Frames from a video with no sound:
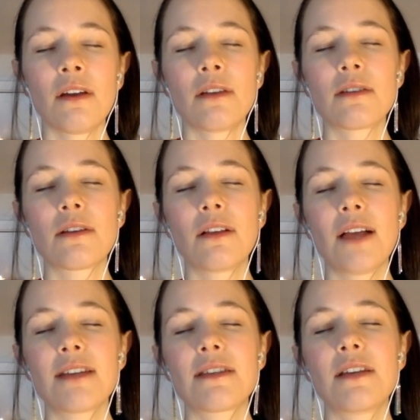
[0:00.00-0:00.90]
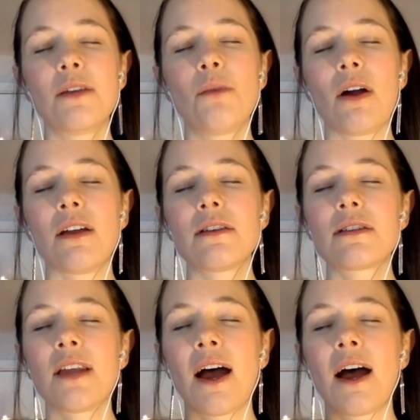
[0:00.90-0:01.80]
So let's see what is
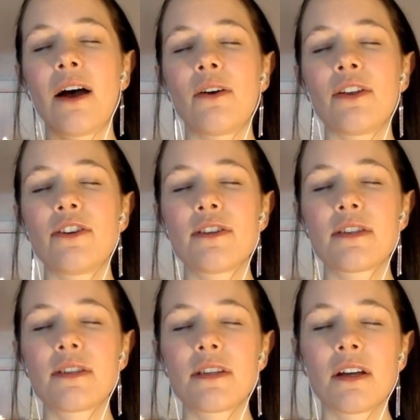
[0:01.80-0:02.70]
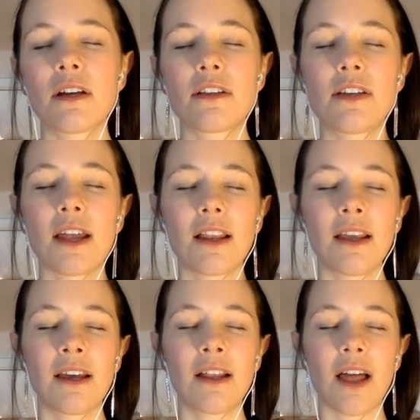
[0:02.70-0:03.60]
now, and just
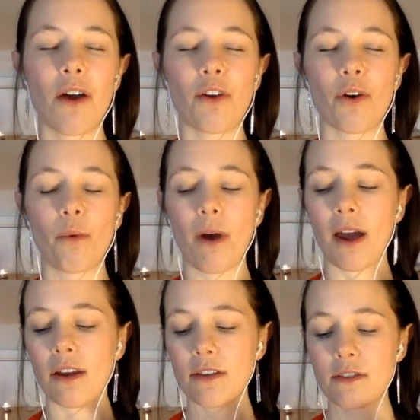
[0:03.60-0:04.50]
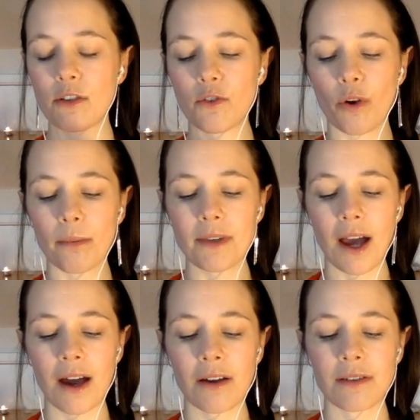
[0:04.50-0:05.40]
gently allow your awareness to drop
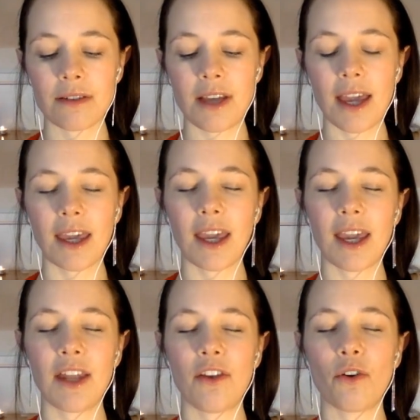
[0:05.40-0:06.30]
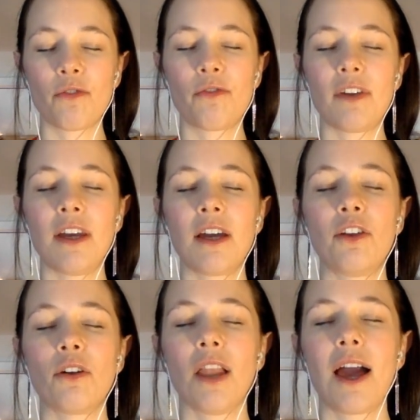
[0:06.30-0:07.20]
down, taking in your feet and
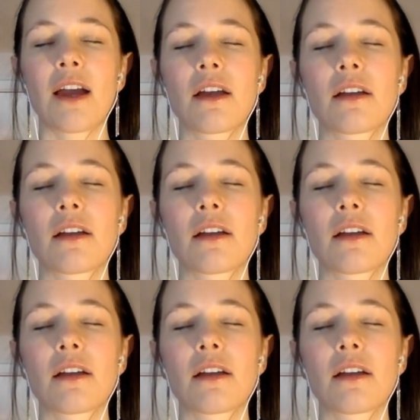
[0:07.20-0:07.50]
your legs.